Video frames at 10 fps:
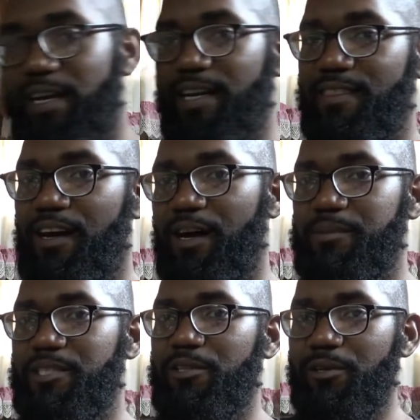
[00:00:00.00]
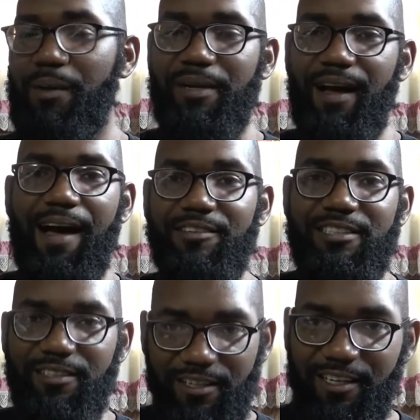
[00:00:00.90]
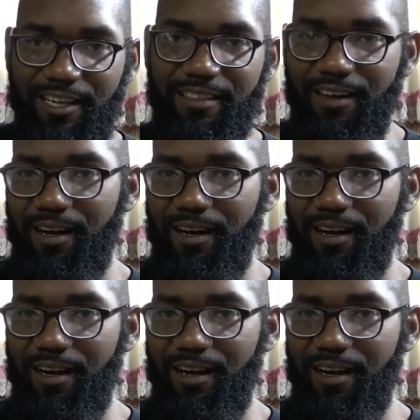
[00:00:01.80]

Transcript: get the up too. I mean, obviously you're gonna get the